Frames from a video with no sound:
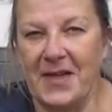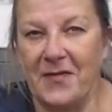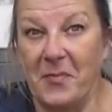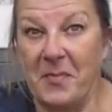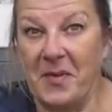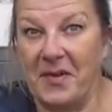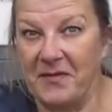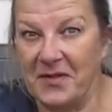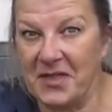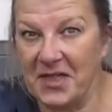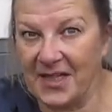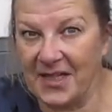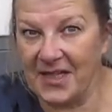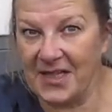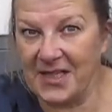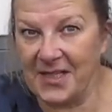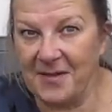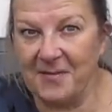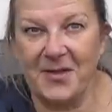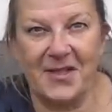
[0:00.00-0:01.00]
have a bit of a
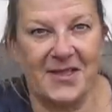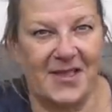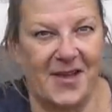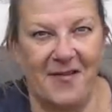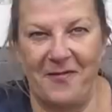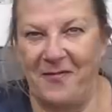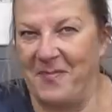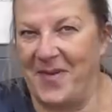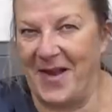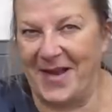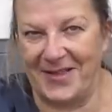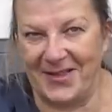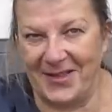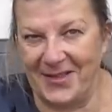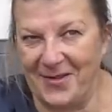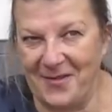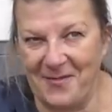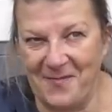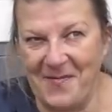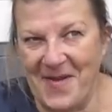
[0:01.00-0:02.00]
tidy up because I've made a
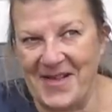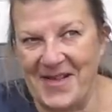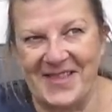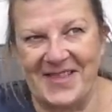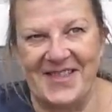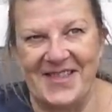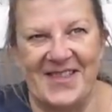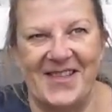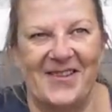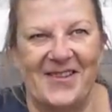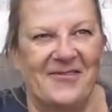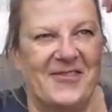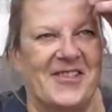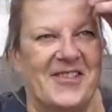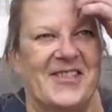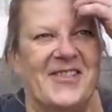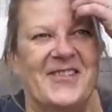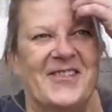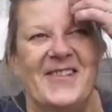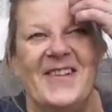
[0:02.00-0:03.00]
lot of mess this
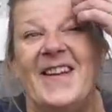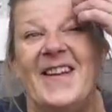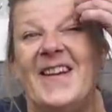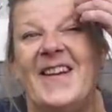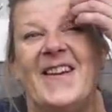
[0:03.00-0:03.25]
afternoon.